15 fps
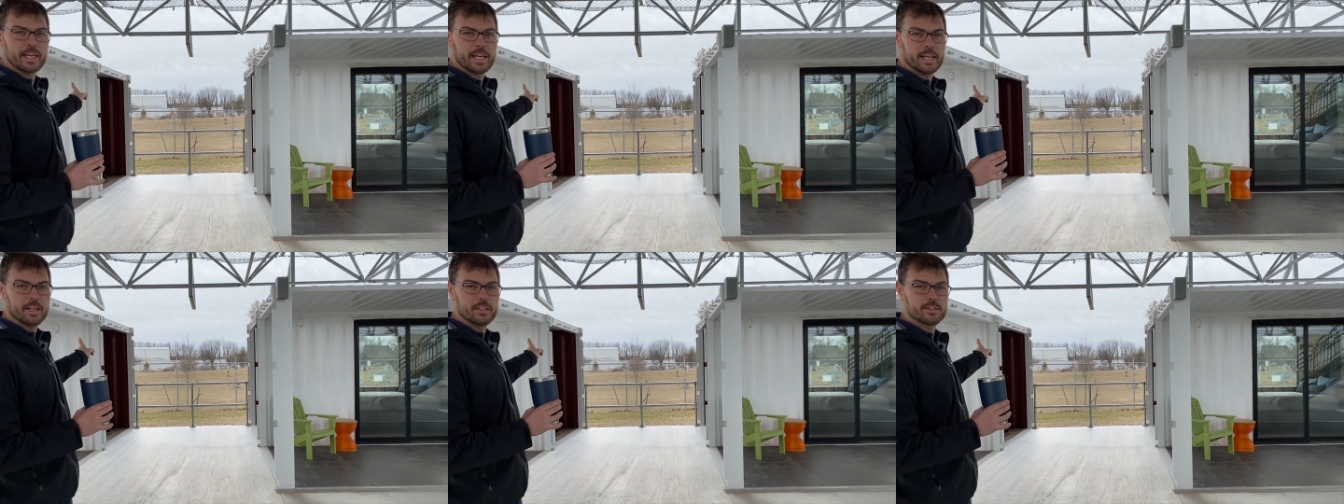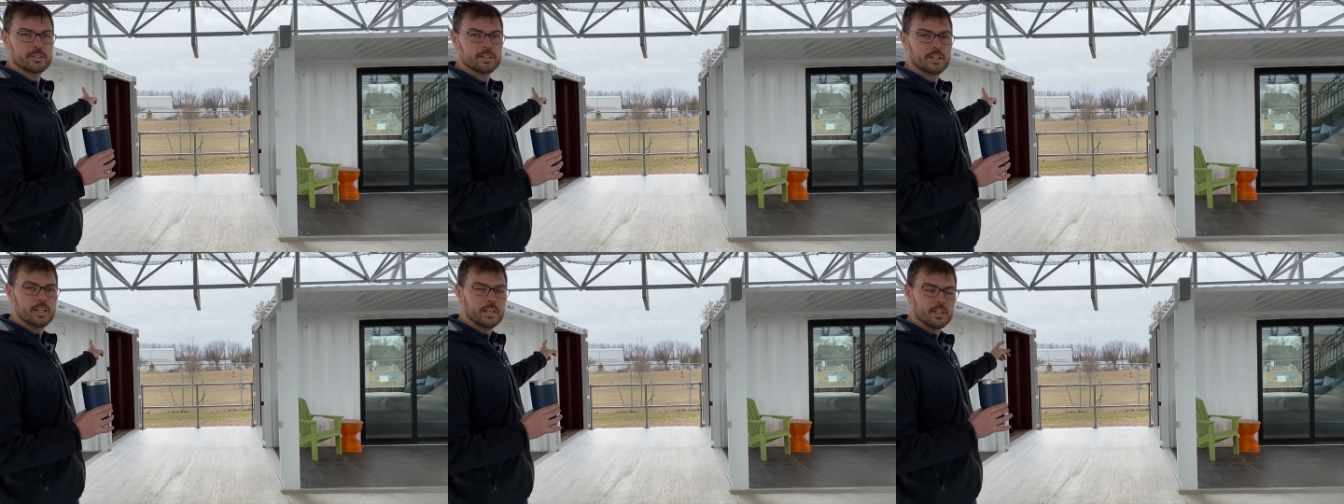hand,
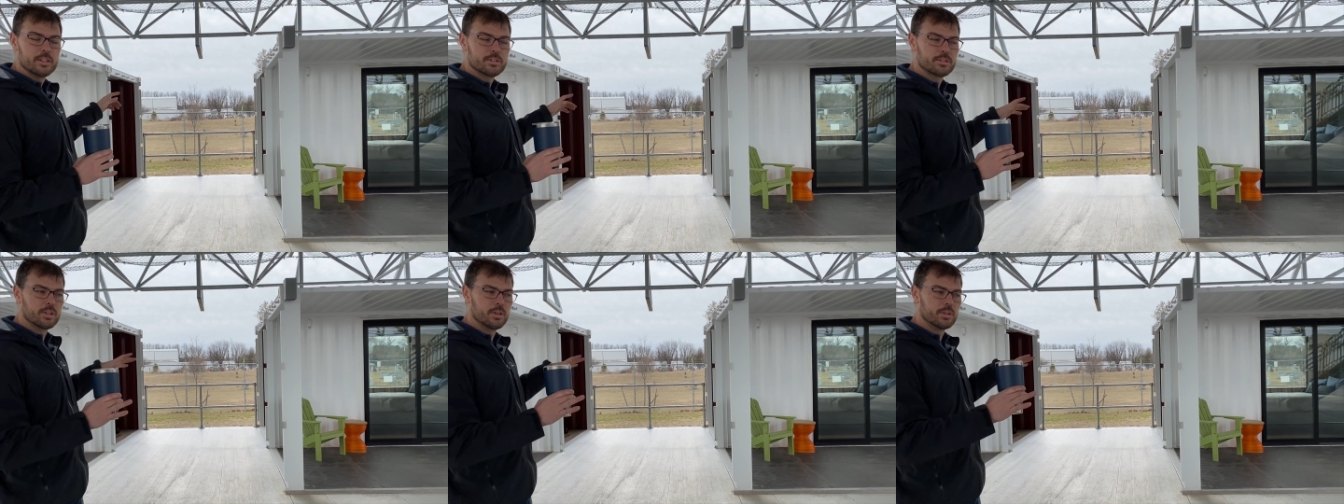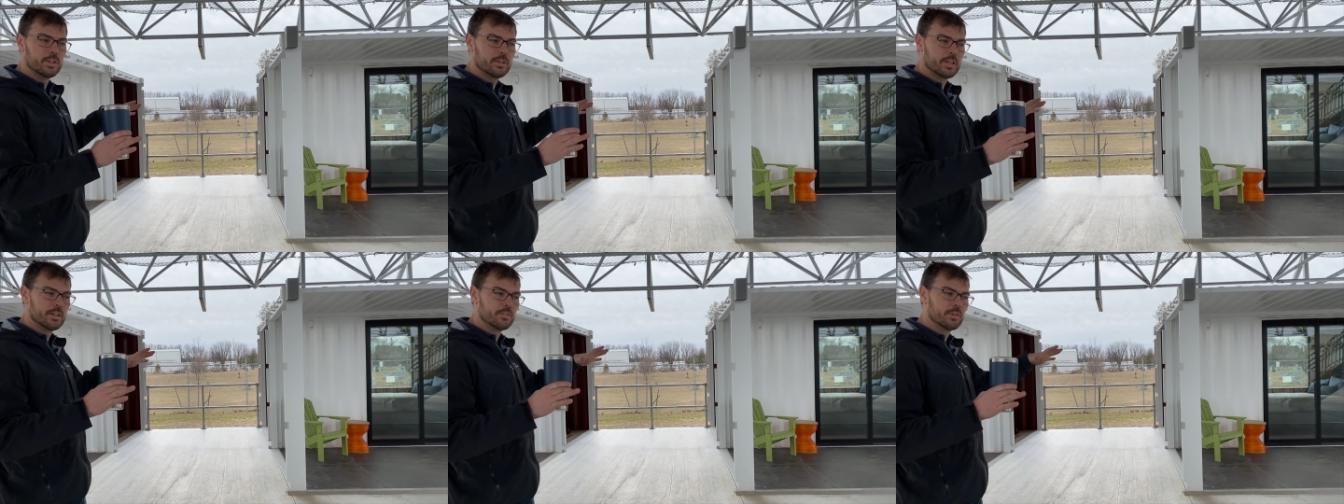so
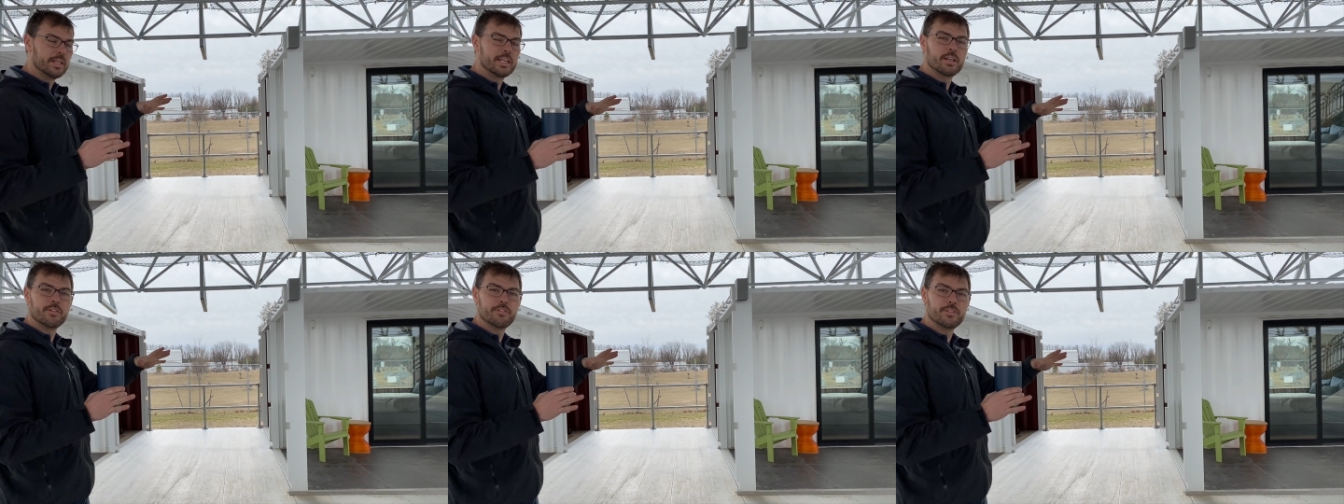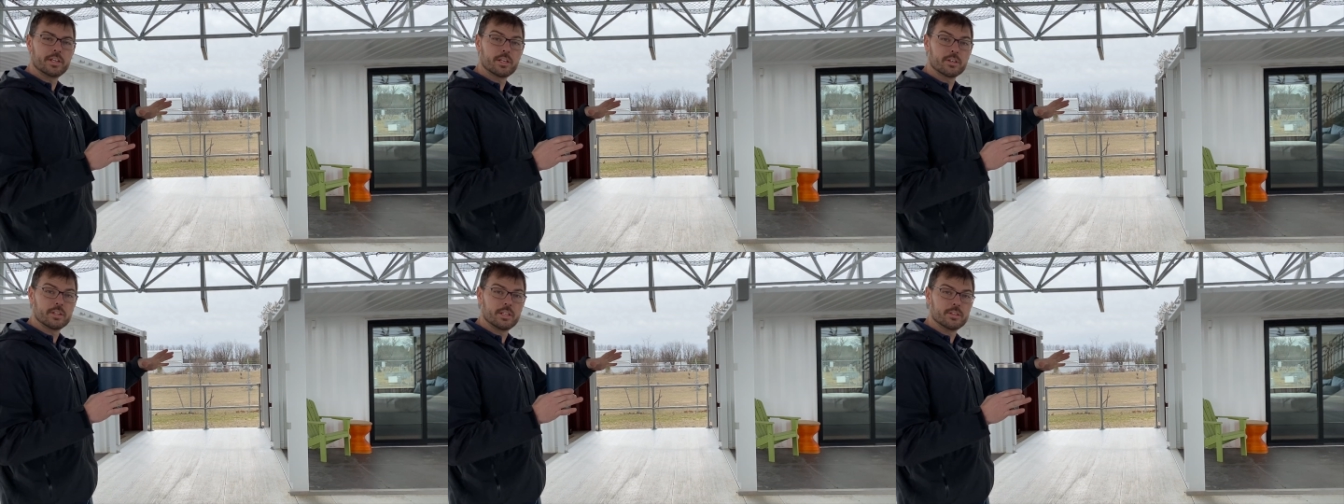you can
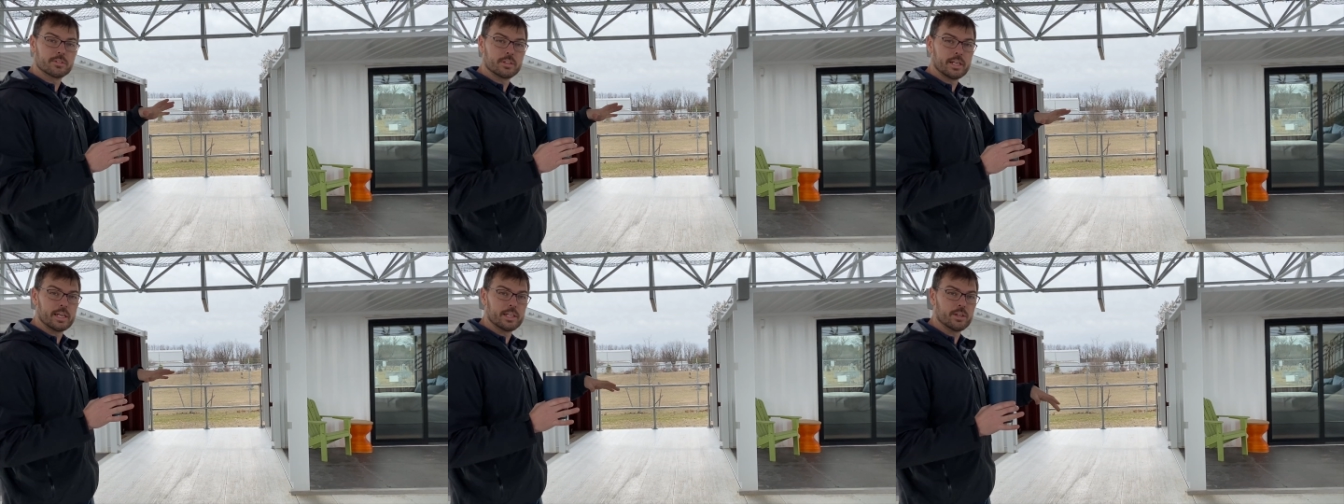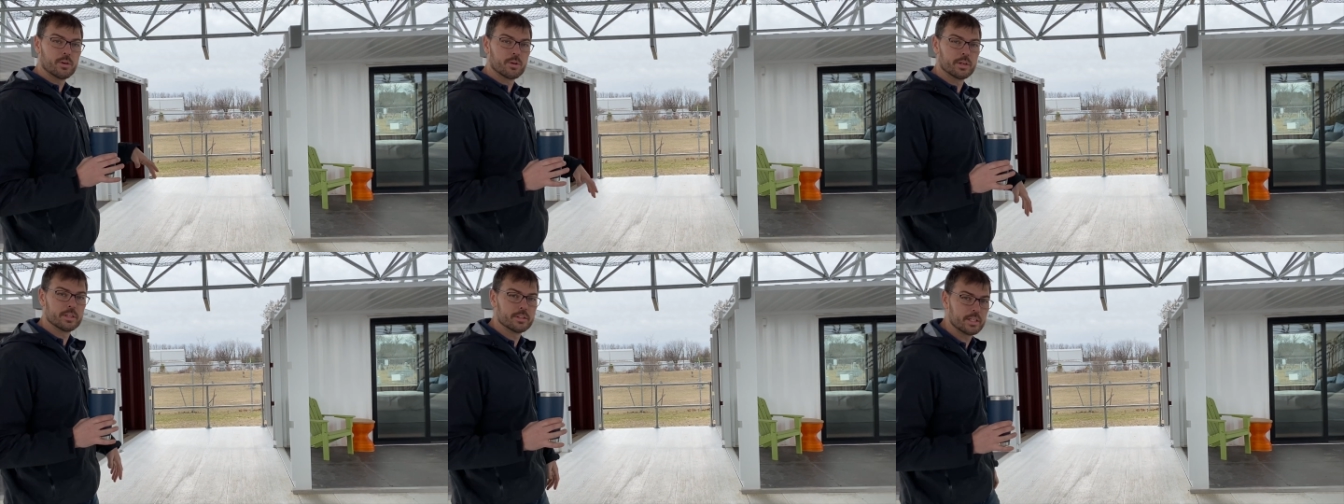reconfigure these in any
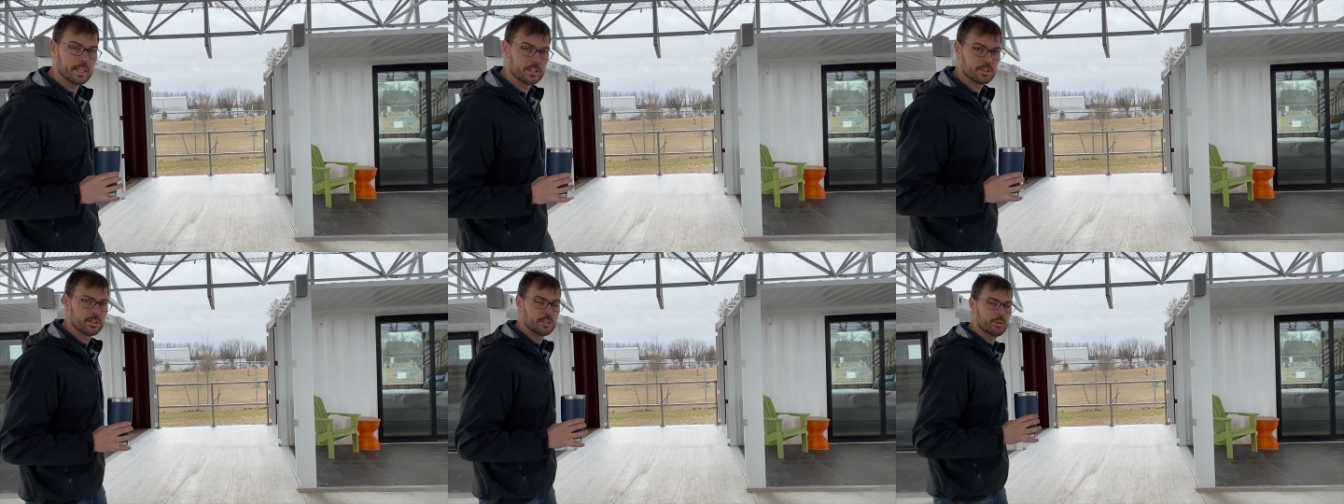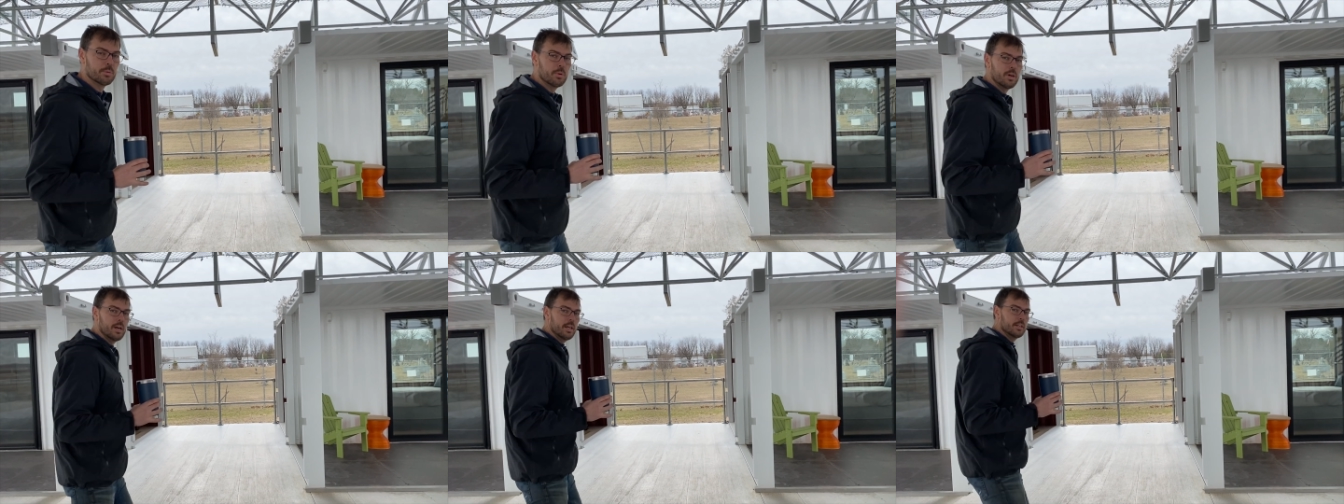orientation you
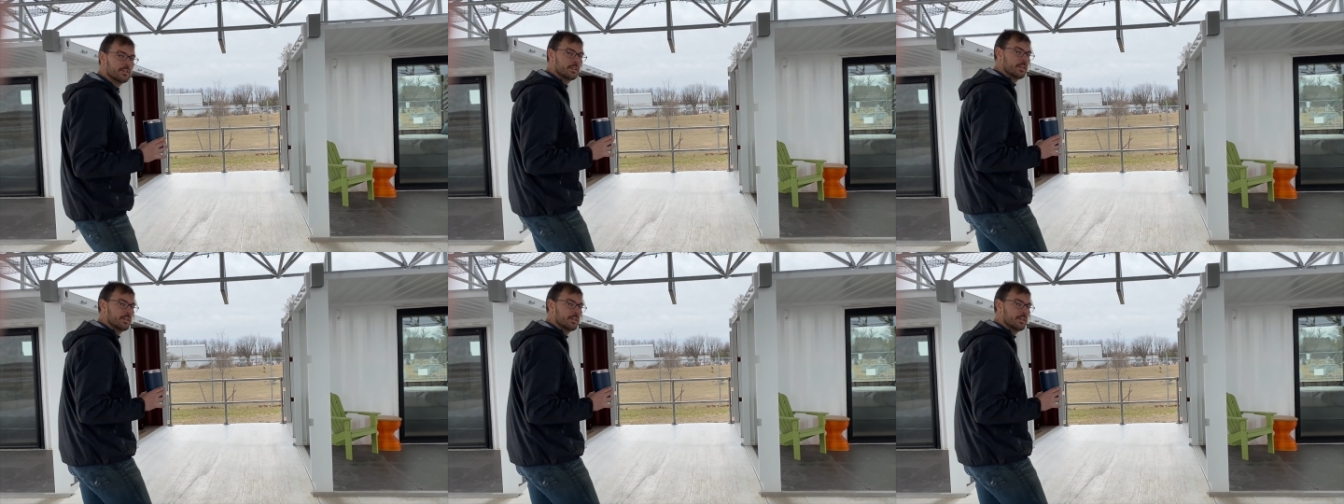want